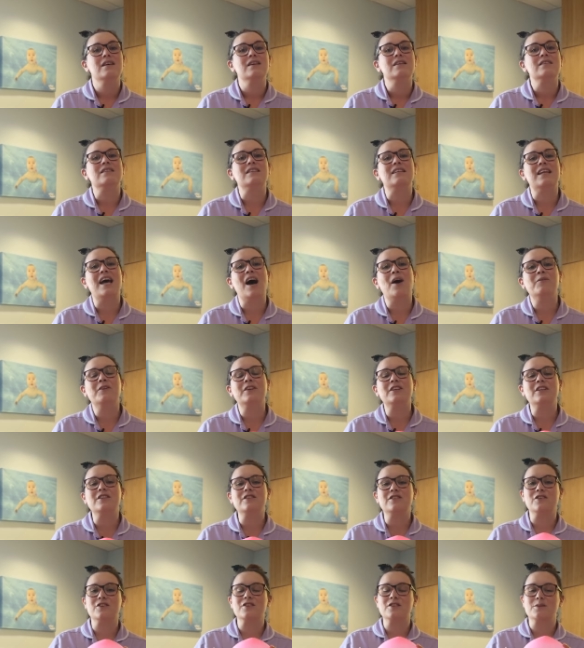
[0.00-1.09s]
So now I'm going
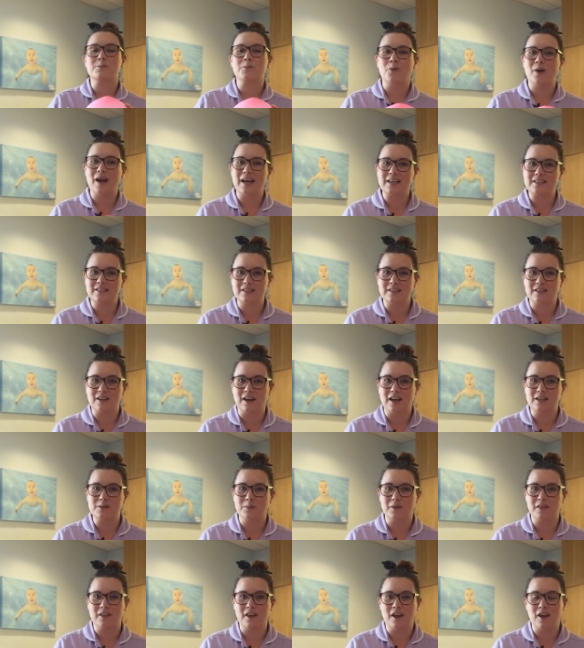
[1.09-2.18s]
to do a small exercise
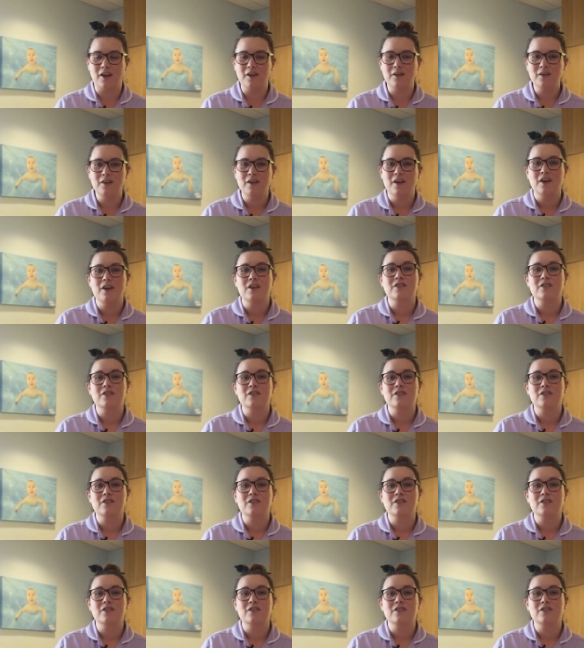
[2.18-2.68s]
with you